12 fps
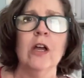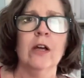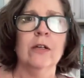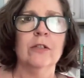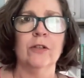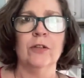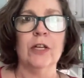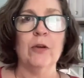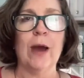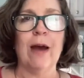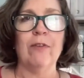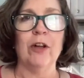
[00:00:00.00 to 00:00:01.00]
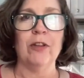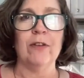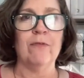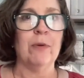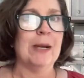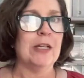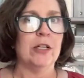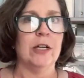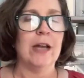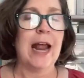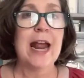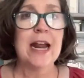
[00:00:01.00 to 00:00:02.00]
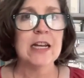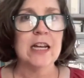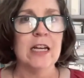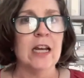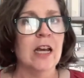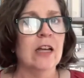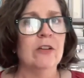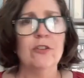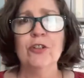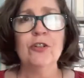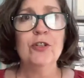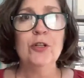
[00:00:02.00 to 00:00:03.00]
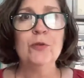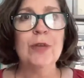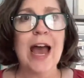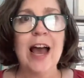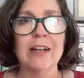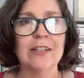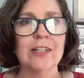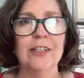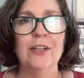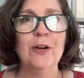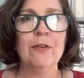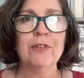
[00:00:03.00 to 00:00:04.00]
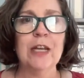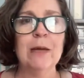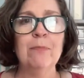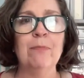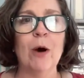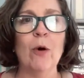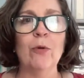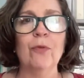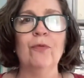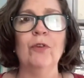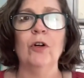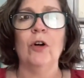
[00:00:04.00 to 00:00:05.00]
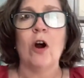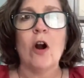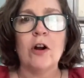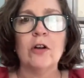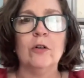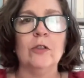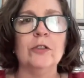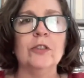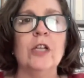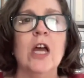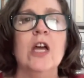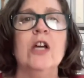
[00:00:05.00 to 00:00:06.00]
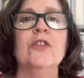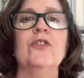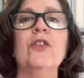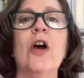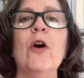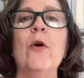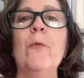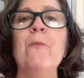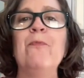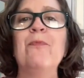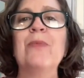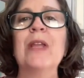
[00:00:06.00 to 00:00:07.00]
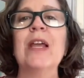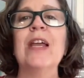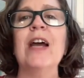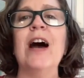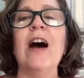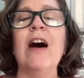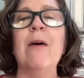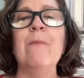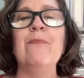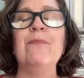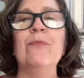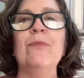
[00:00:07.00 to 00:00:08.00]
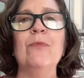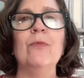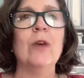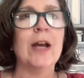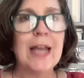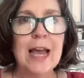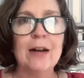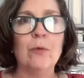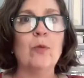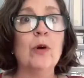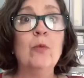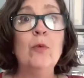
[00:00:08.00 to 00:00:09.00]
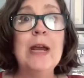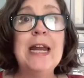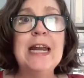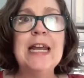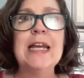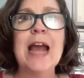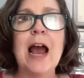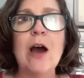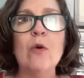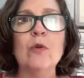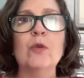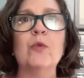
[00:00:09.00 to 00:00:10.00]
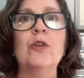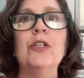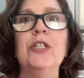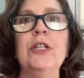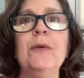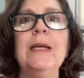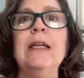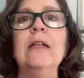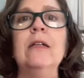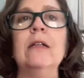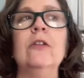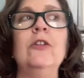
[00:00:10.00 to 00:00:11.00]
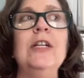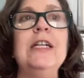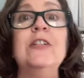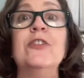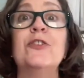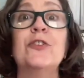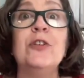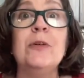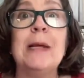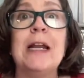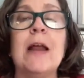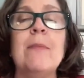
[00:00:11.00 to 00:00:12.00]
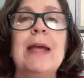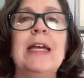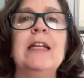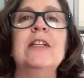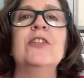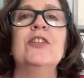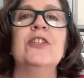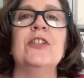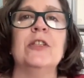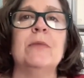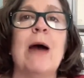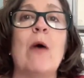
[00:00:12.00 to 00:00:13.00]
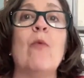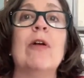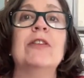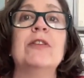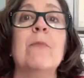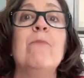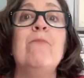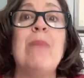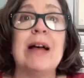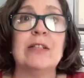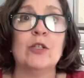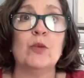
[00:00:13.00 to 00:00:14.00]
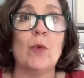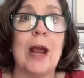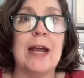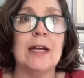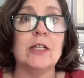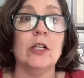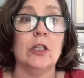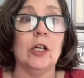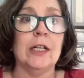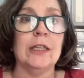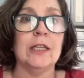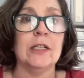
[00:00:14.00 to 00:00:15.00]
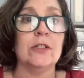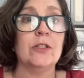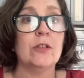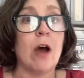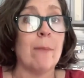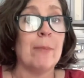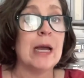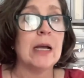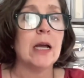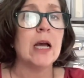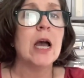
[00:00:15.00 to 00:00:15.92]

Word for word: so that you have all the information handy. Just do that. You don't have to keep both full articles. So, um, again, we're weeding out, we're doing learning discernment and making decisions about what's the best way to look at this topic.